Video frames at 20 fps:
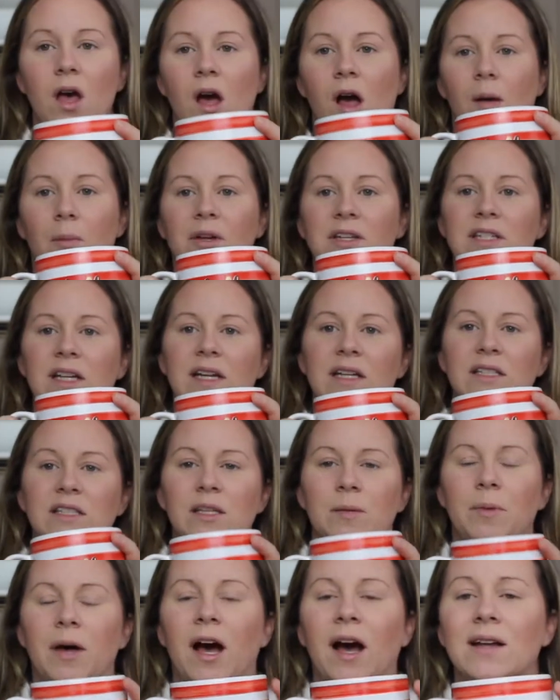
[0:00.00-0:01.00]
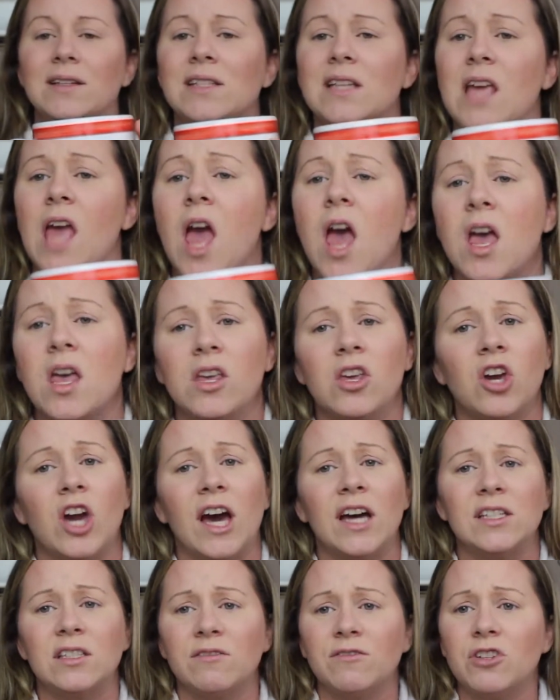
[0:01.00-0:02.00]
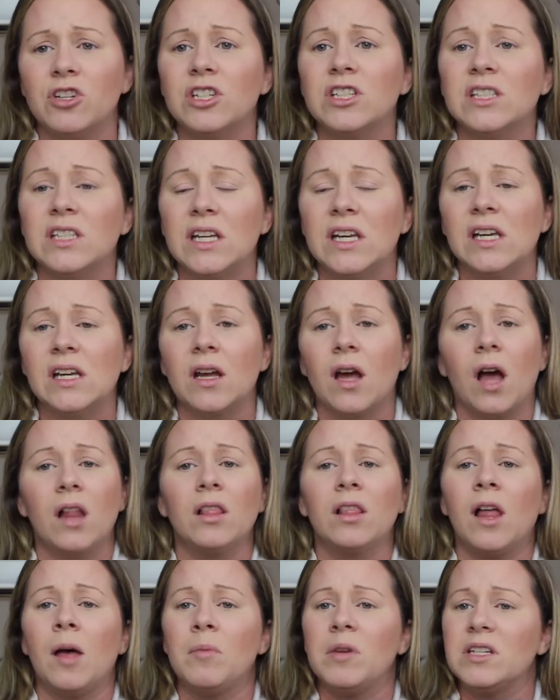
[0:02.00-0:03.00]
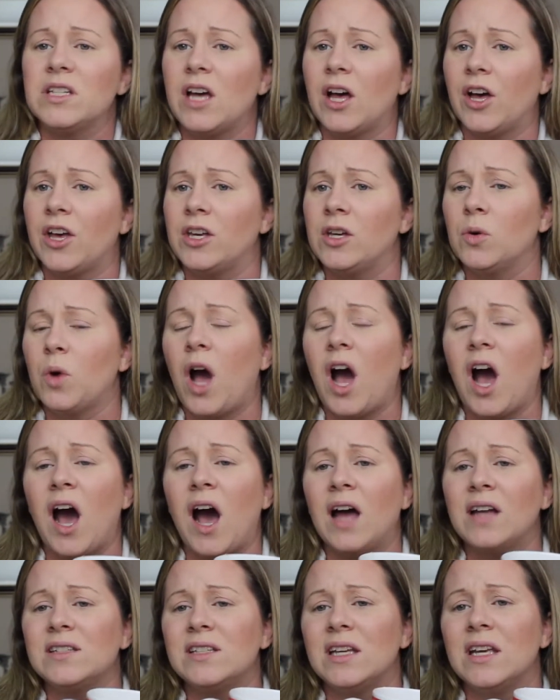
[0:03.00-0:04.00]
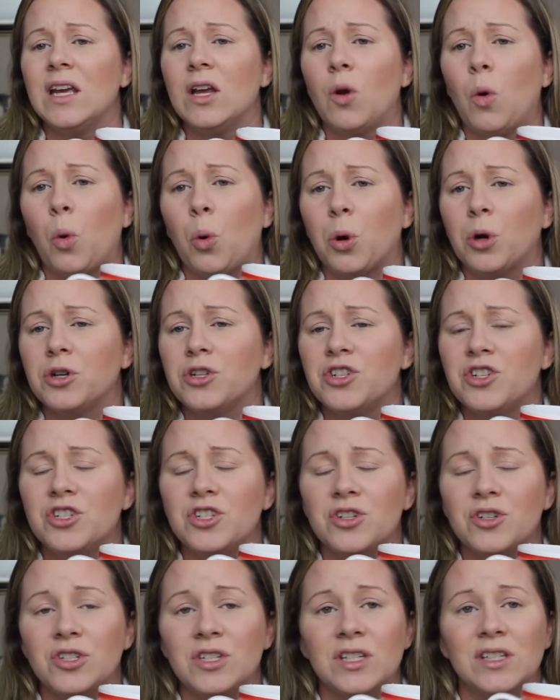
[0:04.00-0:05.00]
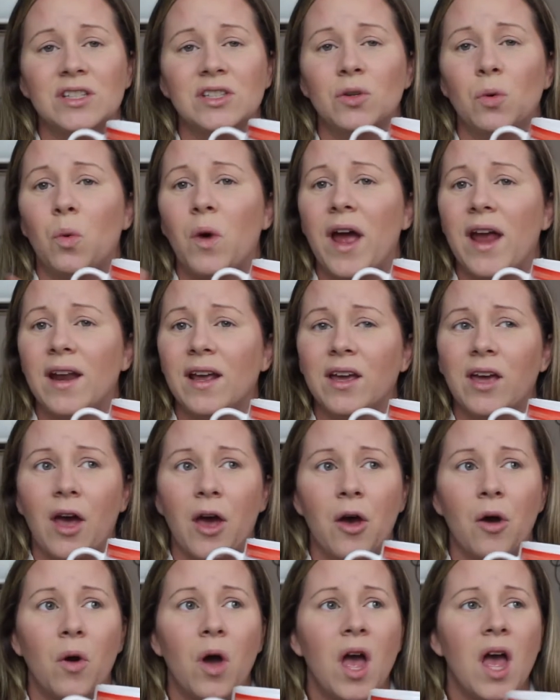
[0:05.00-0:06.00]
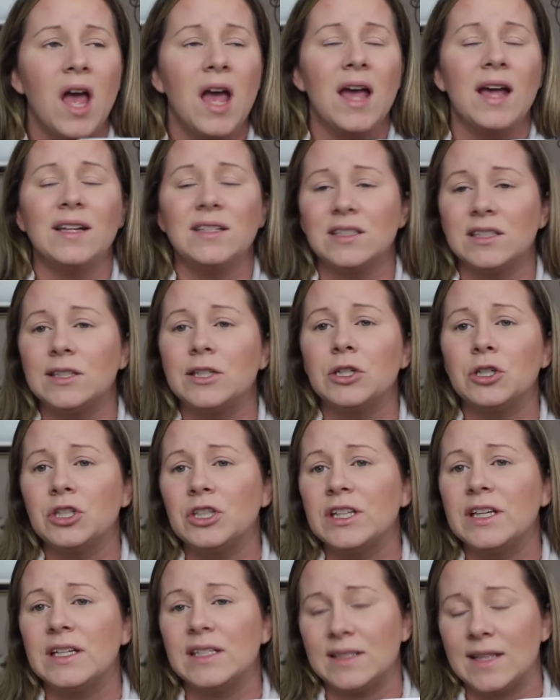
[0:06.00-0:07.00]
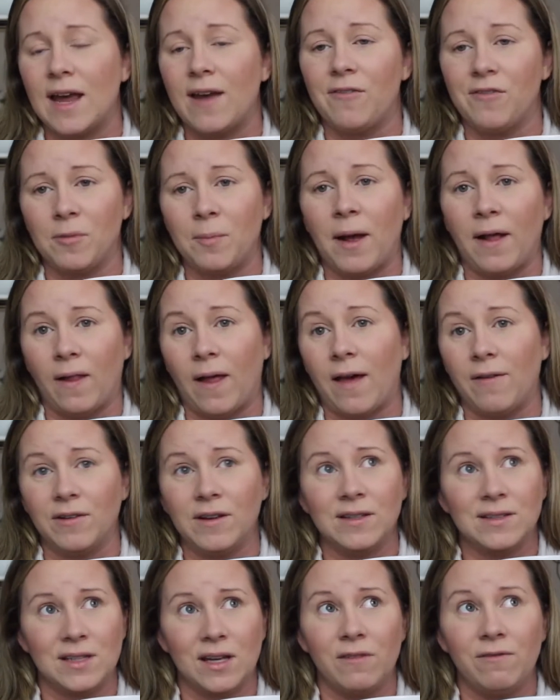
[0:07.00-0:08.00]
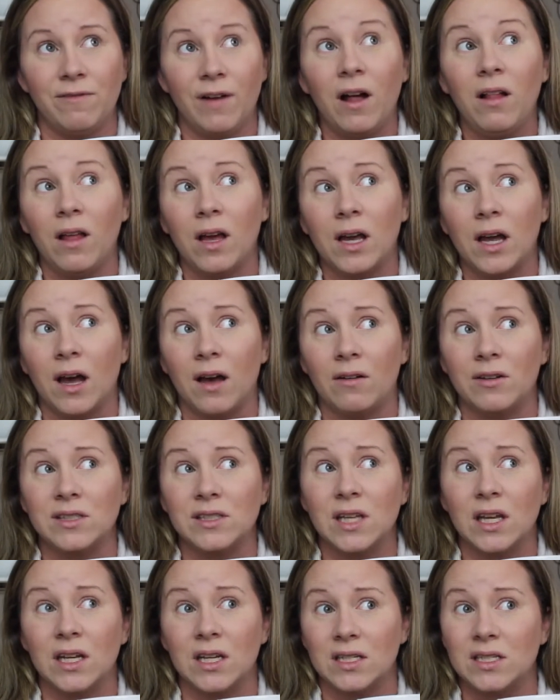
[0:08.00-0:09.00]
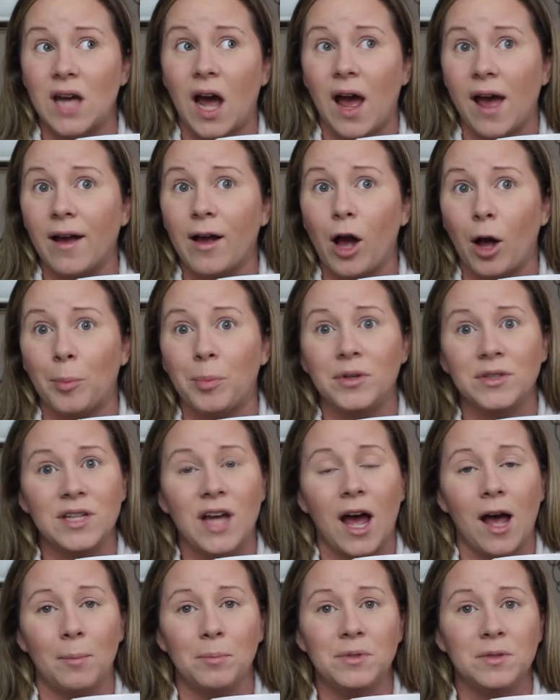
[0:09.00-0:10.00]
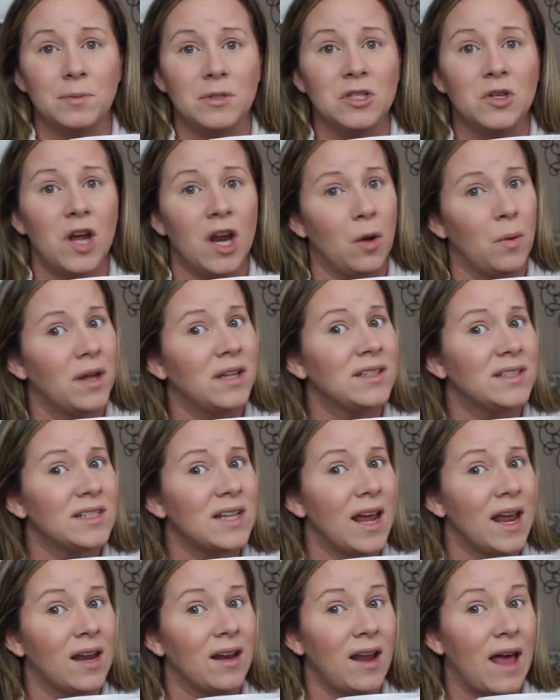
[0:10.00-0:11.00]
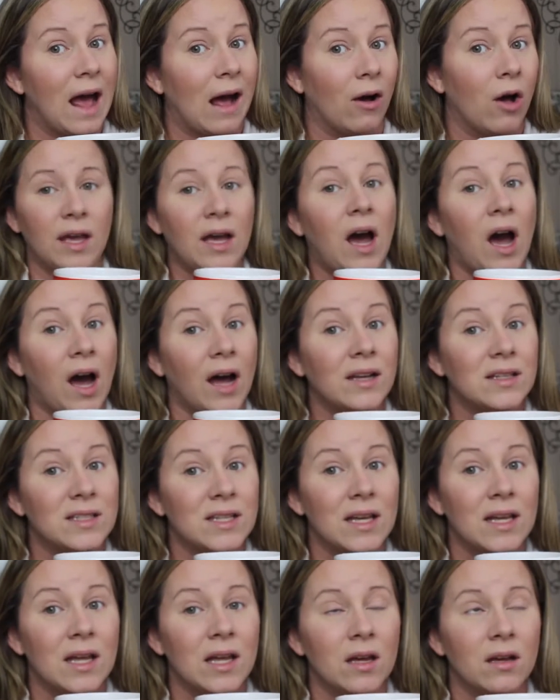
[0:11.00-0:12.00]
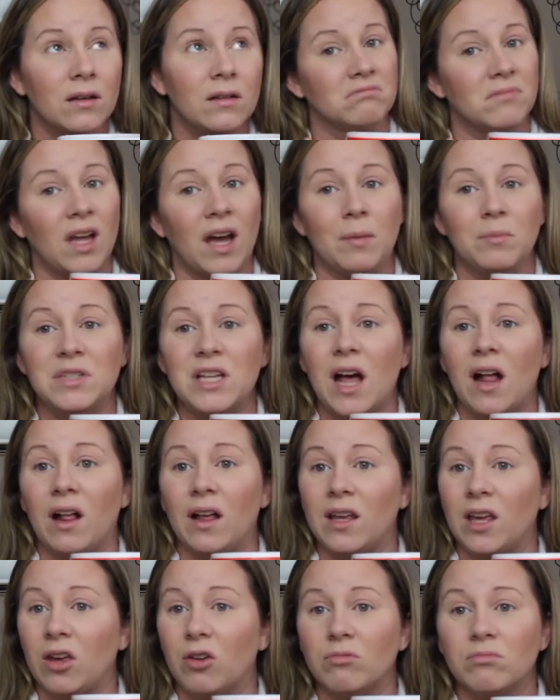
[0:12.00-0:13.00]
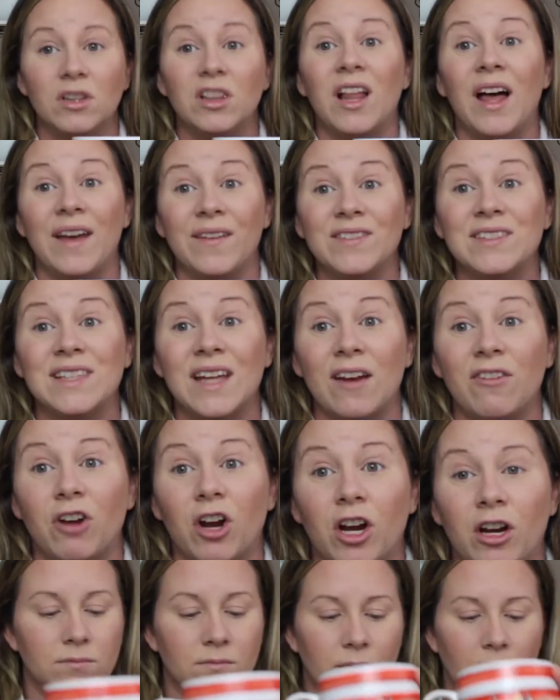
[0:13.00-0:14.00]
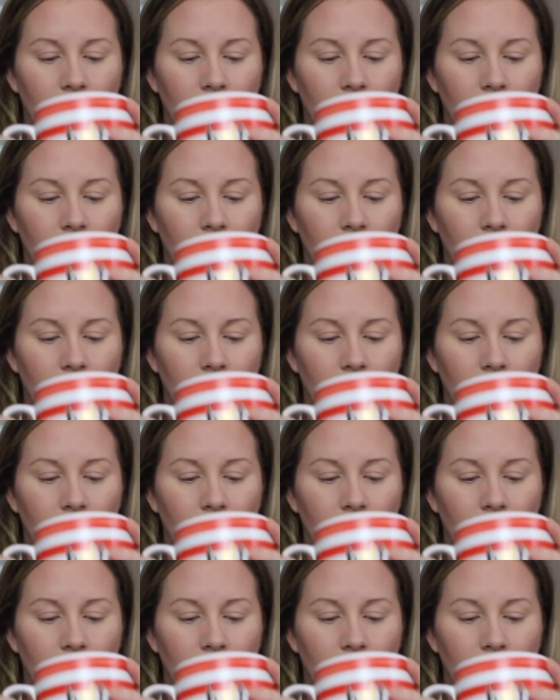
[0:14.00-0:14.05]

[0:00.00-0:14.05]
I'm going to take a sip of hot tea. You guys, if you're sick, let me tell you, hot tea and orange juice is the way to go. It's literally saved my life because I felt like I was going to die a couple times between Wednesday and now. Hot tea, I'm telling you, lifesaver.